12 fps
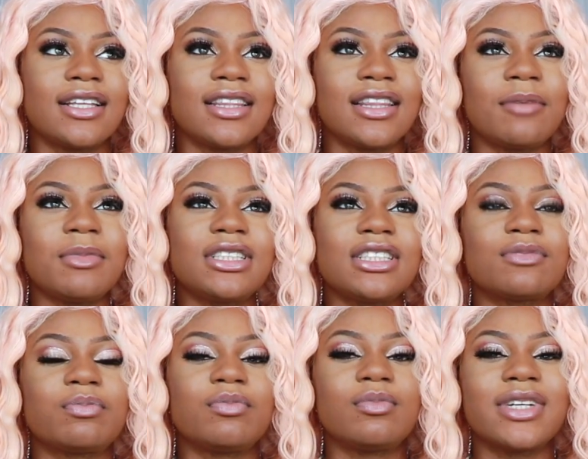Let me just
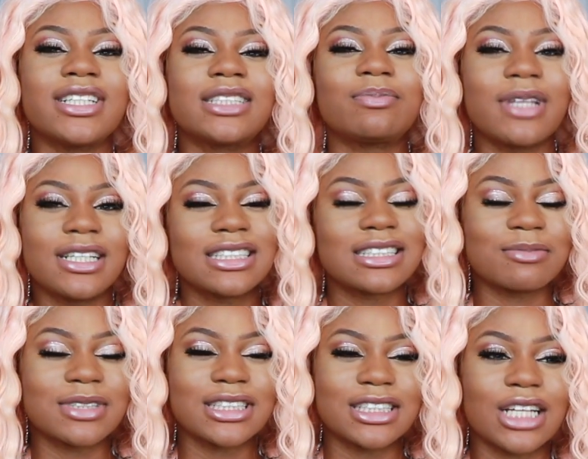explain
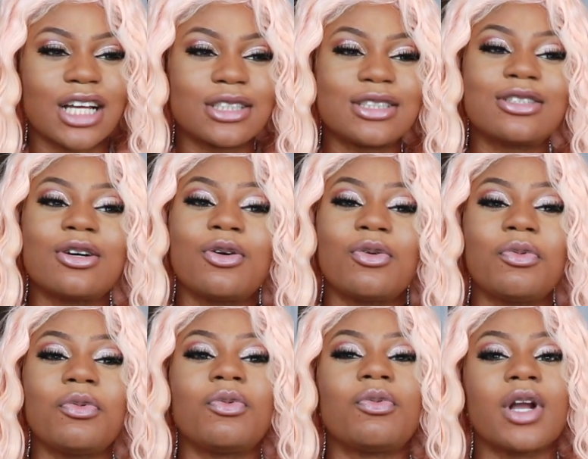something to y'all.
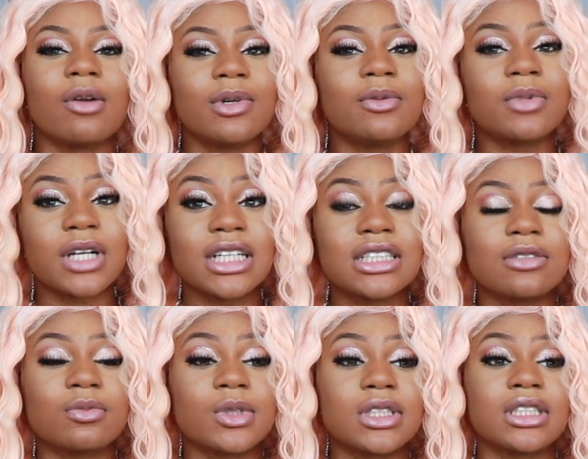So where we worked
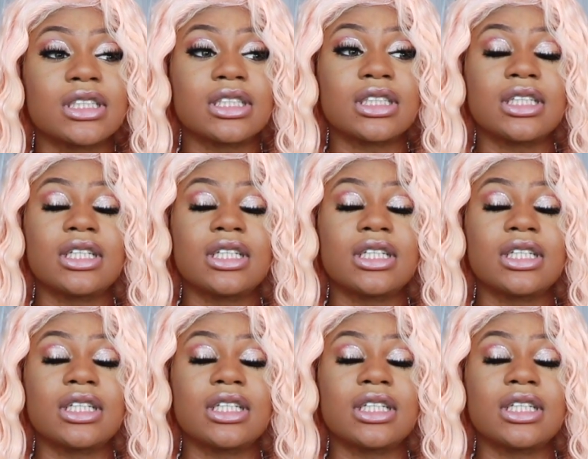was